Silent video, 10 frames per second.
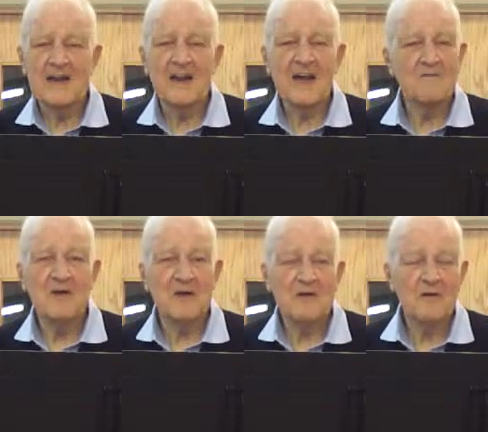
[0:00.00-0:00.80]
and I'm
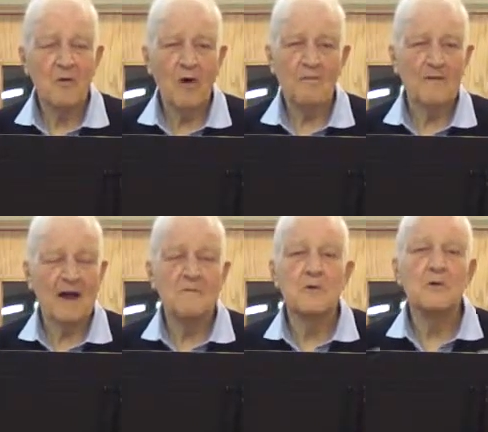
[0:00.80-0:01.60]
not
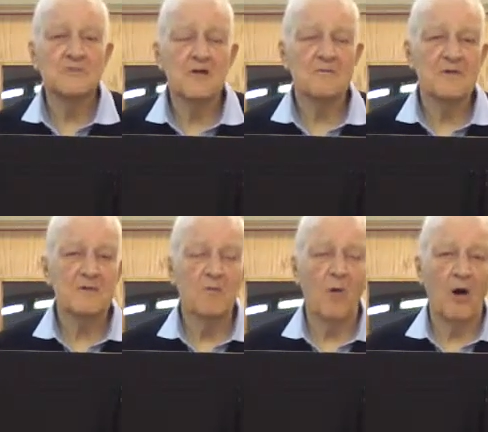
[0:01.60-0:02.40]
cooperating. I'm doing
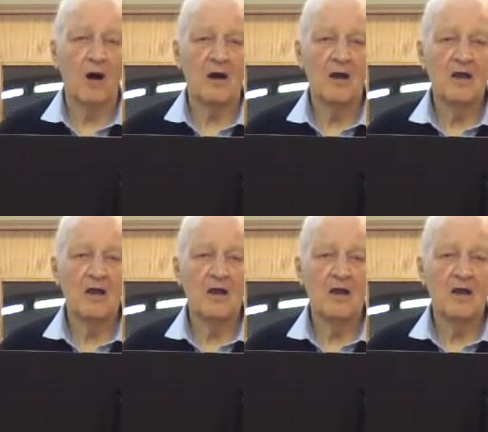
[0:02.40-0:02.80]
something wrong.